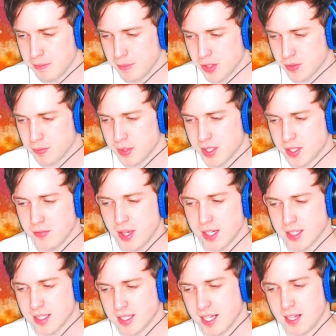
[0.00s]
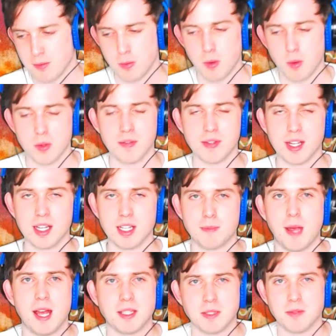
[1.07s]
much from this event because he won't even get his
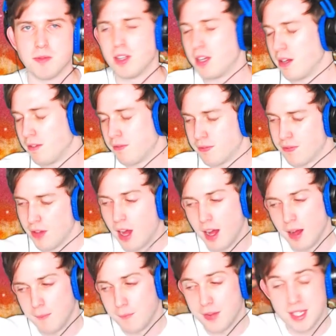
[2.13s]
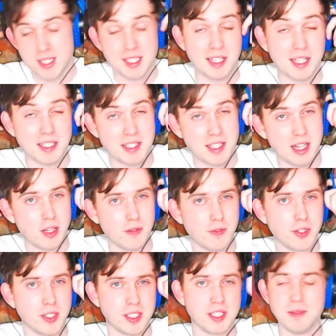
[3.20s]
passive off facing against LR
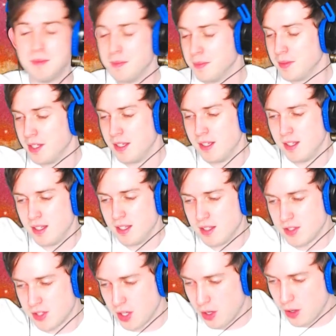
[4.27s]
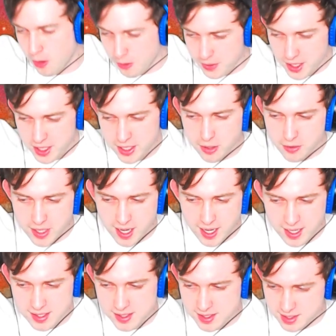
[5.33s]
Frieza. So there you go,
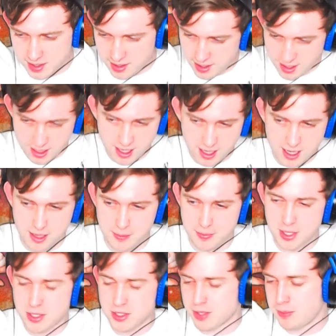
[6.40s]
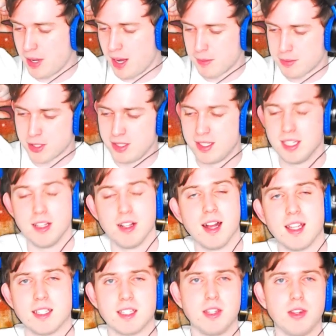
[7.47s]
guys. There are some options that you
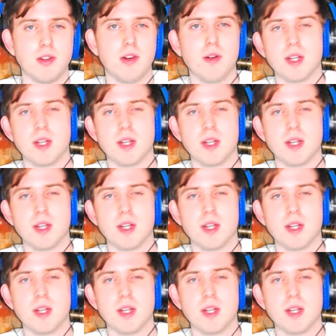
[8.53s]
guys can throw